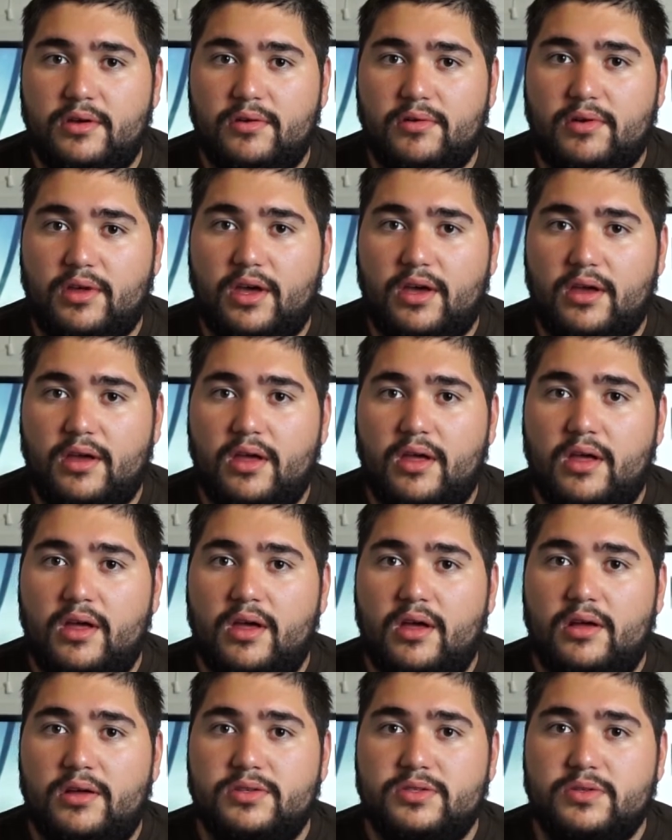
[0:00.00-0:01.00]
Okay,
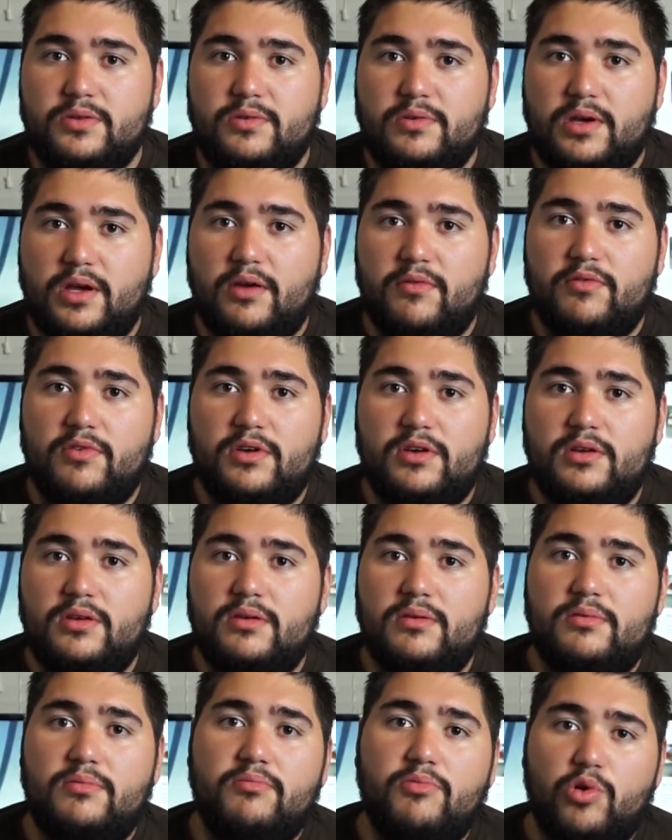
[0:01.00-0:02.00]
so
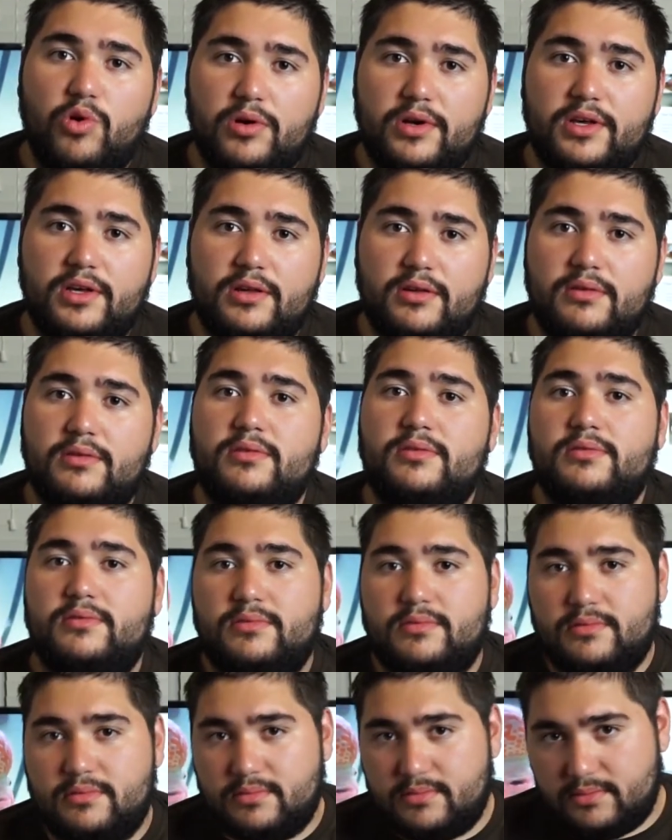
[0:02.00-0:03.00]
every morning,
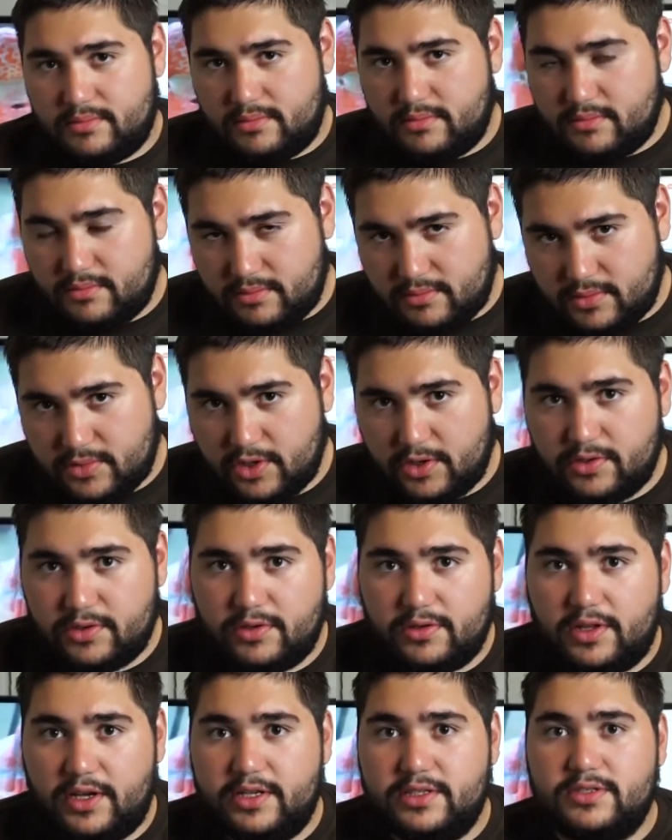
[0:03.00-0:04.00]
turn
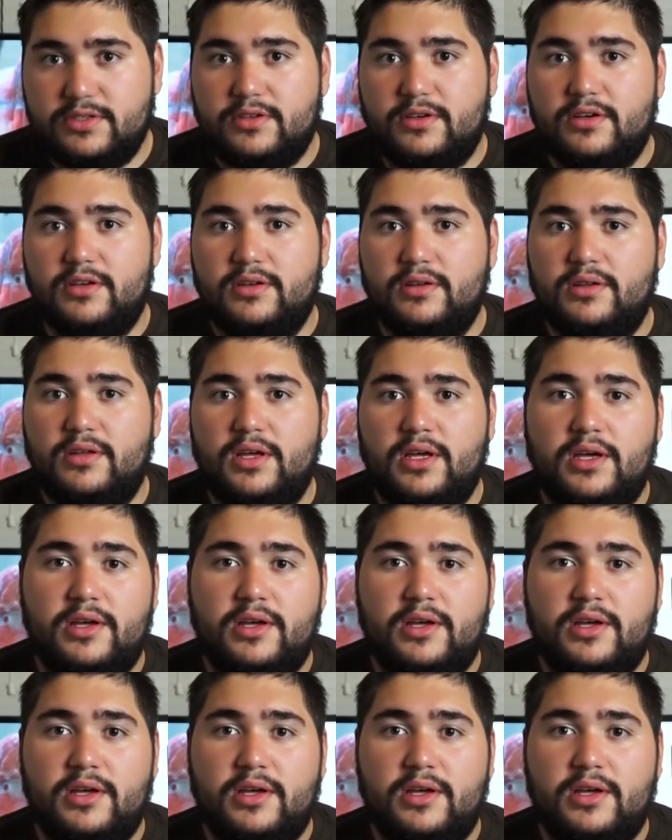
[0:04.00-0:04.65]
your lights on,